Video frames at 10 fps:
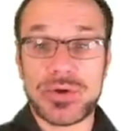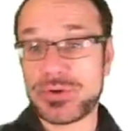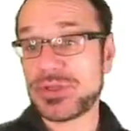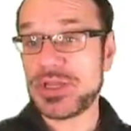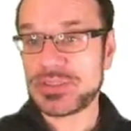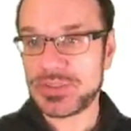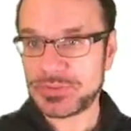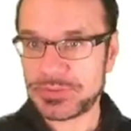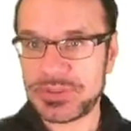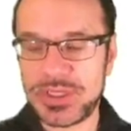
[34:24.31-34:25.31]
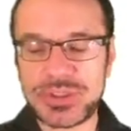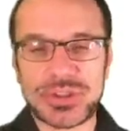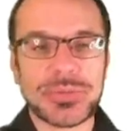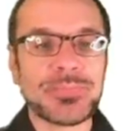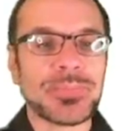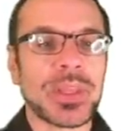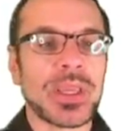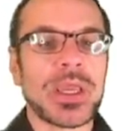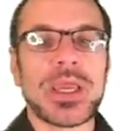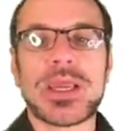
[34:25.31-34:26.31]
or text serialization
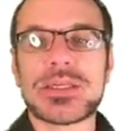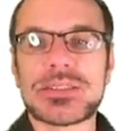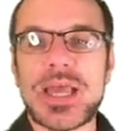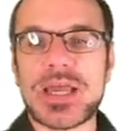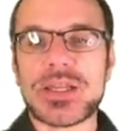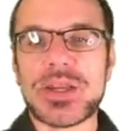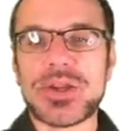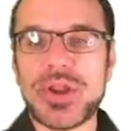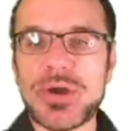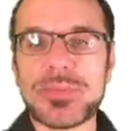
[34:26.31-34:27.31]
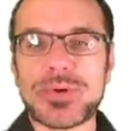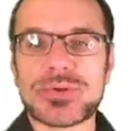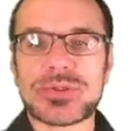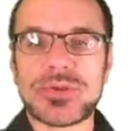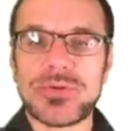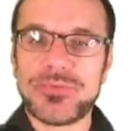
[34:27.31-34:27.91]
is that numbers,